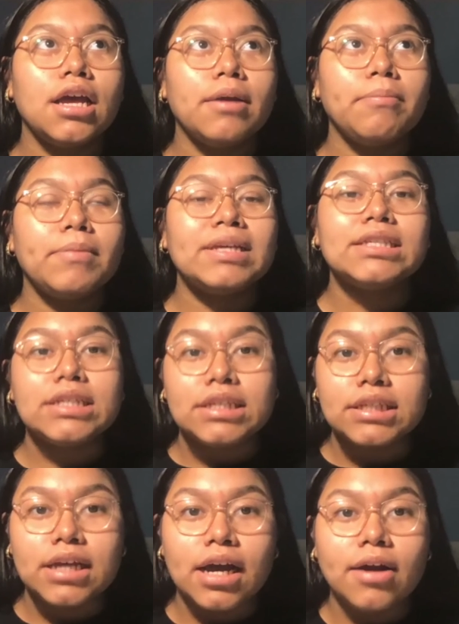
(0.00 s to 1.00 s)

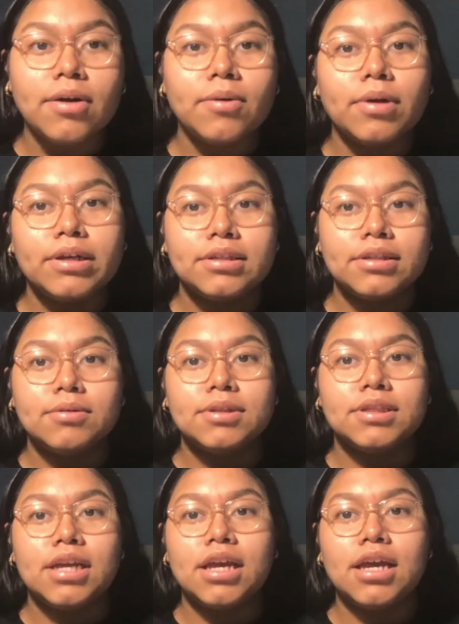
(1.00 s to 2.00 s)
mestiza, as they would
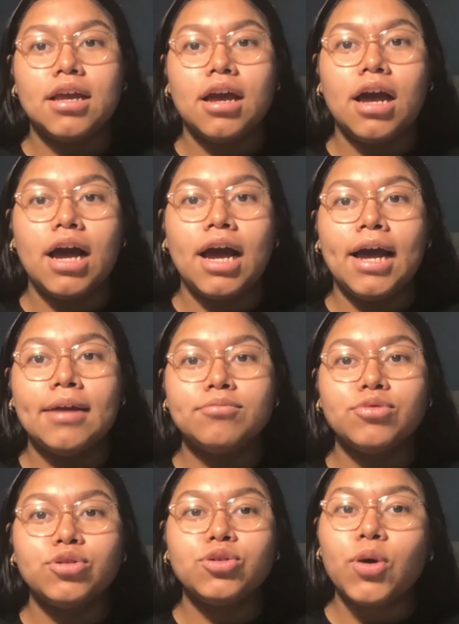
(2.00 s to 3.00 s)
say, I'm
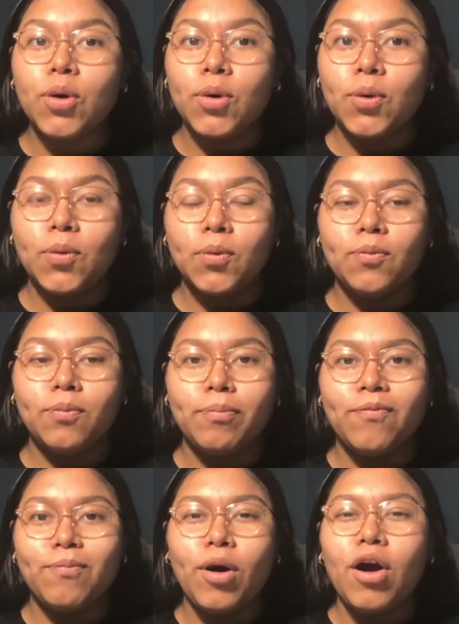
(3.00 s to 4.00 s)
so
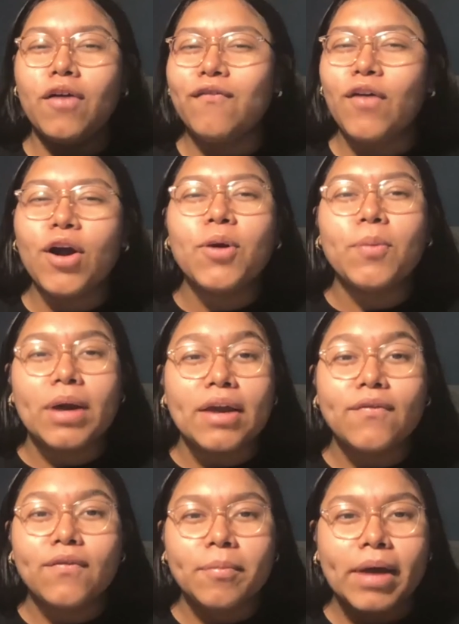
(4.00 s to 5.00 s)
far away
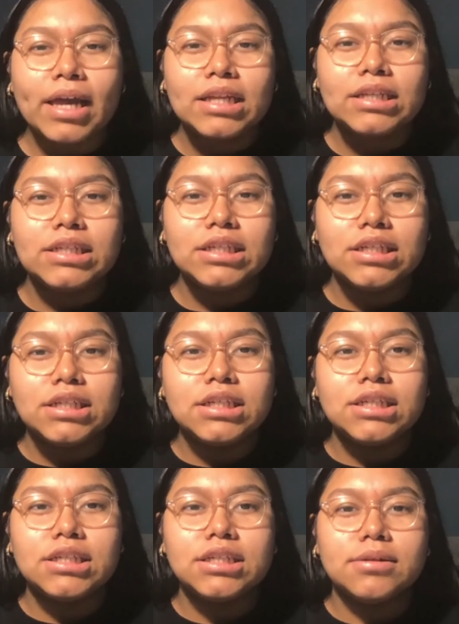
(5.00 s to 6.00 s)
from my
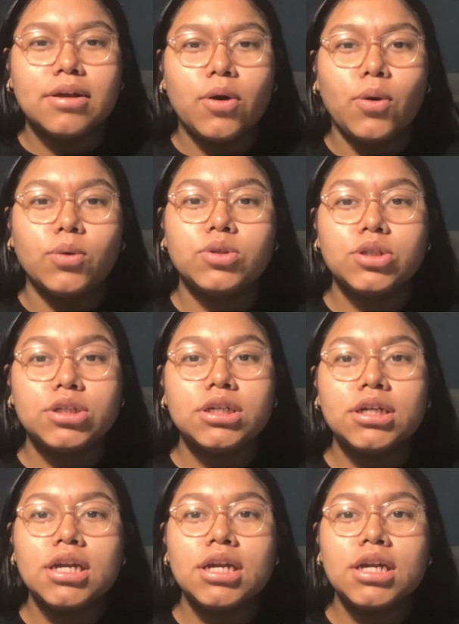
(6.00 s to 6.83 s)
indigenous culture.